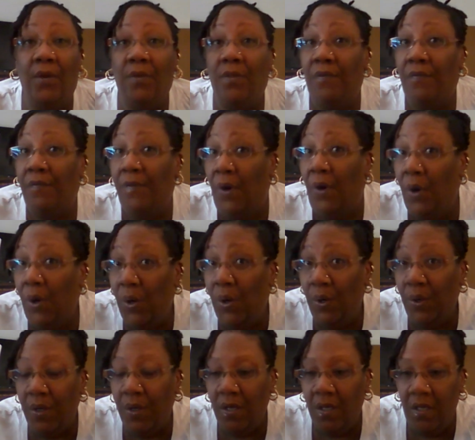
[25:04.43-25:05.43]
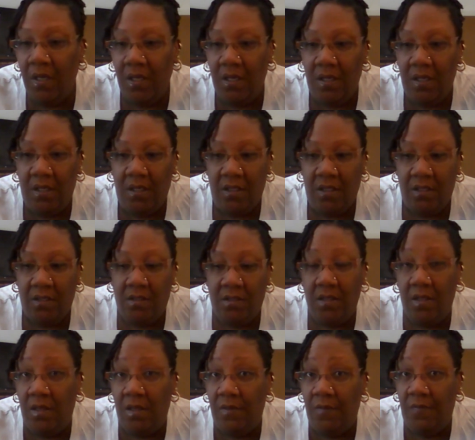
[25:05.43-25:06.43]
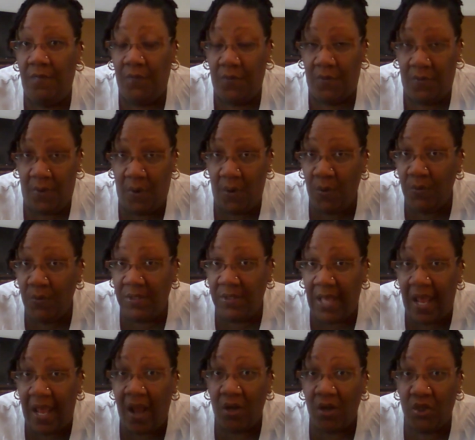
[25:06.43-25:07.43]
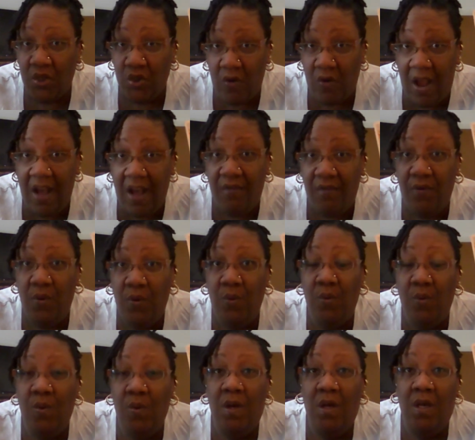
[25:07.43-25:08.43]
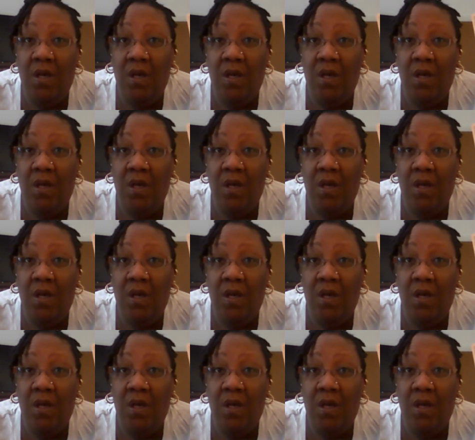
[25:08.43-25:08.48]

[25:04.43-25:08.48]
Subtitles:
the fog, for those that travel